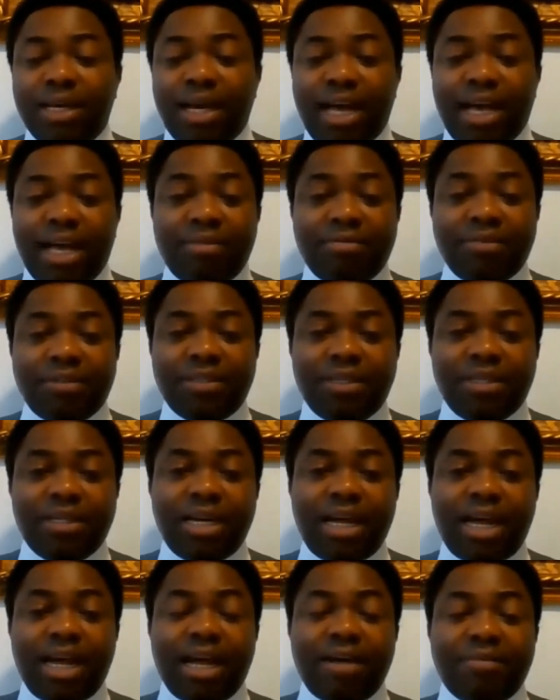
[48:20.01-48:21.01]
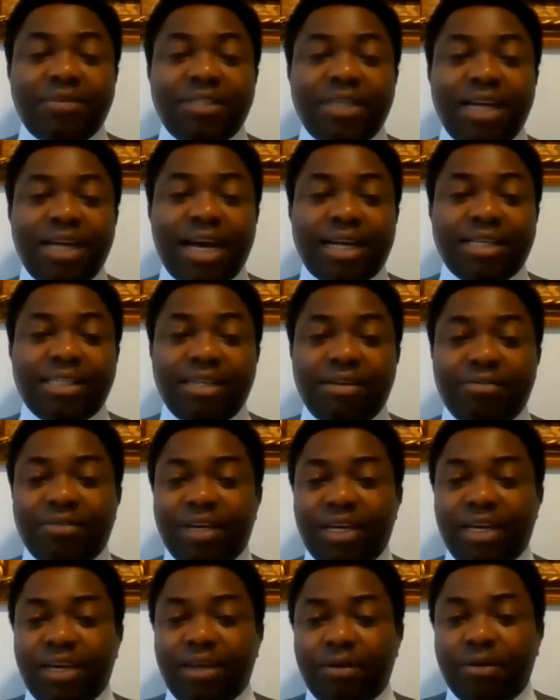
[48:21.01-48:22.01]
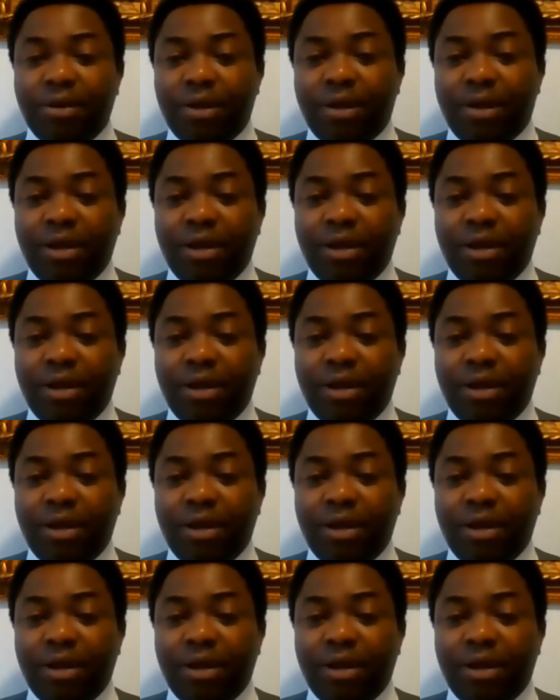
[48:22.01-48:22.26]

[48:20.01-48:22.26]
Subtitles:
I haven't actively